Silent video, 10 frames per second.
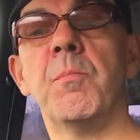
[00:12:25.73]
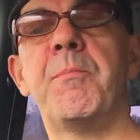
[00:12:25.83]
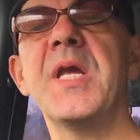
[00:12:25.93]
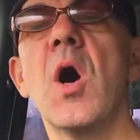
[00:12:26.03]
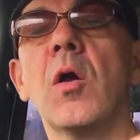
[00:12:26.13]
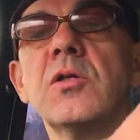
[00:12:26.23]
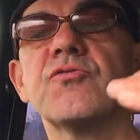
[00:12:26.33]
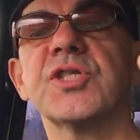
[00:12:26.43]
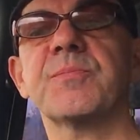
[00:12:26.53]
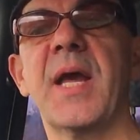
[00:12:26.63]
beyond
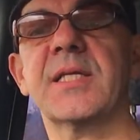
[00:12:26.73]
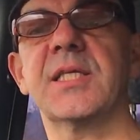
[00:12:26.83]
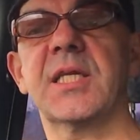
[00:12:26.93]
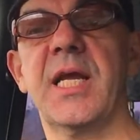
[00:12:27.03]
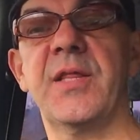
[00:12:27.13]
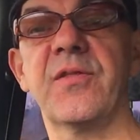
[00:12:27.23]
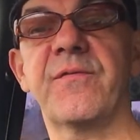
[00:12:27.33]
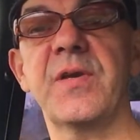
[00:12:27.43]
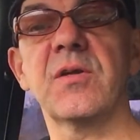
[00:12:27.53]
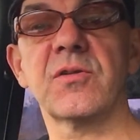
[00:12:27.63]
respected in the
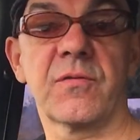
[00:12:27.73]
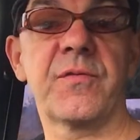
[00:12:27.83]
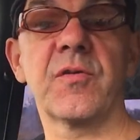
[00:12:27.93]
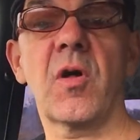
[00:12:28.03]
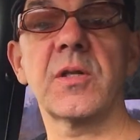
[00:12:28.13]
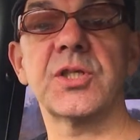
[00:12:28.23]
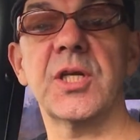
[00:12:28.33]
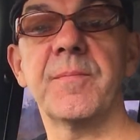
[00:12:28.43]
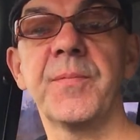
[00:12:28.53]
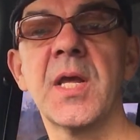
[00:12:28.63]
field of virology,